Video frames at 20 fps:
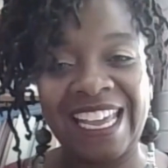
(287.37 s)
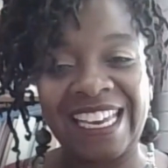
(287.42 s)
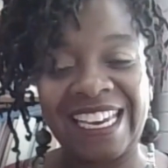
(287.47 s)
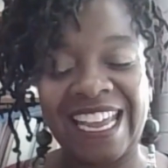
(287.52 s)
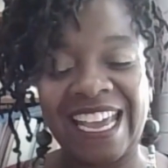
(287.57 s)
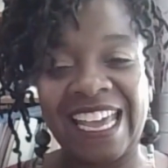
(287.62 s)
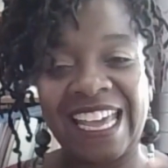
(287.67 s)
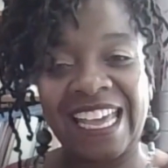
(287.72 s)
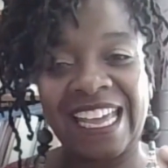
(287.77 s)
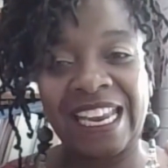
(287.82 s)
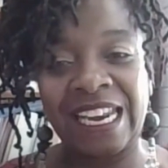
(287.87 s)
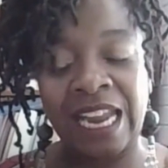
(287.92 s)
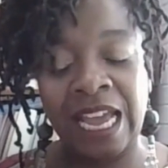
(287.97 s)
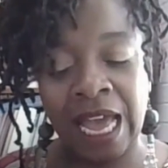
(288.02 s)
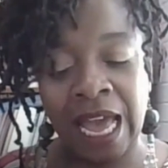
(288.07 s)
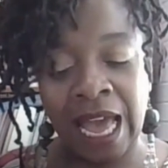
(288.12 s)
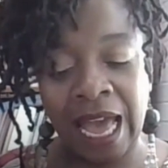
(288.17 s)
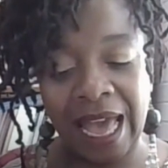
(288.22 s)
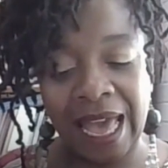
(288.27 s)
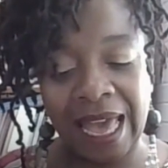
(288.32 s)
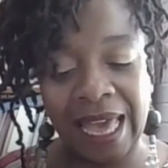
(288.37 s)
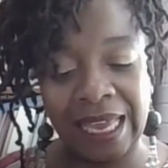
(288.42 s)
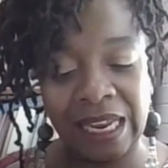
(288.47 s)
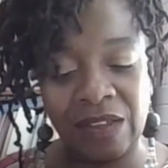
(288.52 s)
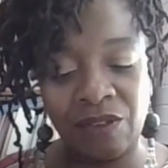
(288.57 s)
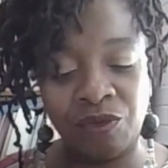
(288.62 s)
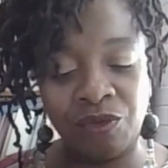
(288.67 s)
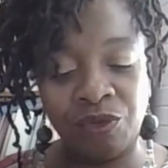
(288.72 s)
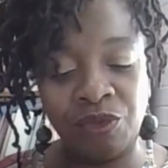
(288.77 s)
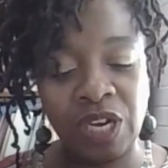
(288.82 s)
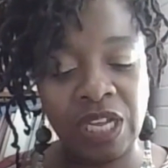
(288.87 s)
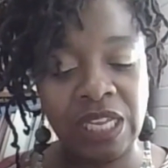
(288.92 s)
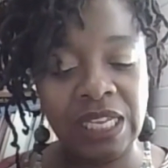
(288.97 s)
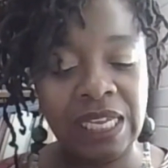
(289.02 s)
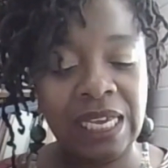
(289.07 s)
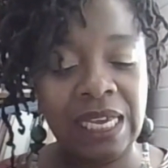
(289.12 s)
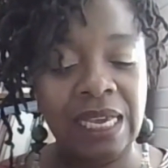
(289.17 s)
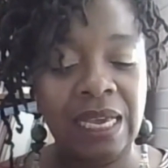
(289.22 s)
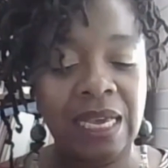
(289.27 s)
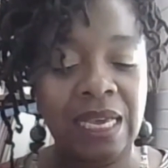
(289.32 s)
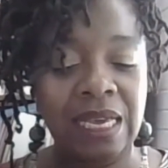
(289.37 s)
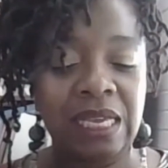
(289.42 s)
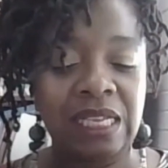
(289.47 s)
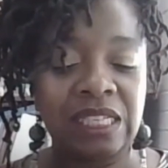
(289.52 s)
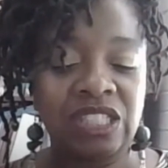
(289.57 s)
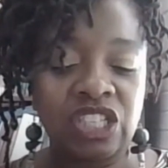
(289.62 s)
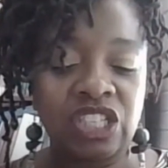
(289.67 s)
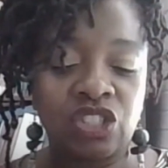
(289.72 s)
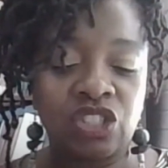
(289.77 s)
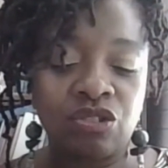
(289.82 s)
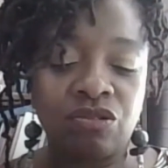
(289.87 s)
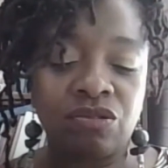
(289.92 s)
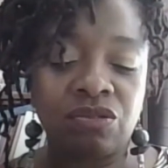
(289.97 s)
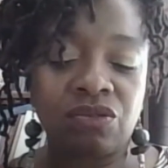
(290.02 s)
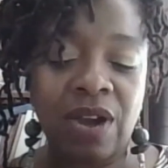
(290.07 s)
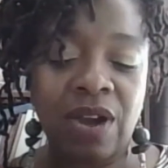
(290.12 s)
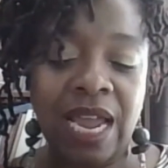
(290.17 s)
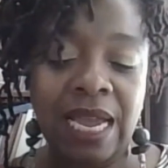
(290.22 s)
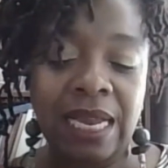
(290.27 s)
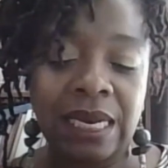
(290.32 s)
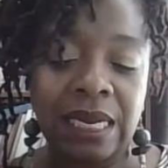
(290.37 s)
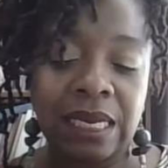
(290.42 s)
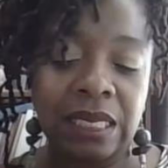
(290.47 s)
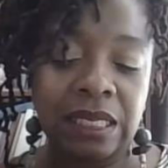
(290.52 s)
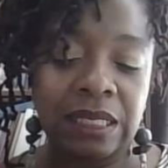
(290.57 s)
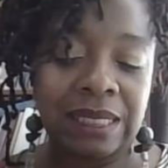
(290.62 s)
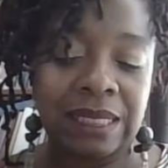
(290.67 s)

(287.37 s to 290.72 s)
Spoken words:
And it really is this great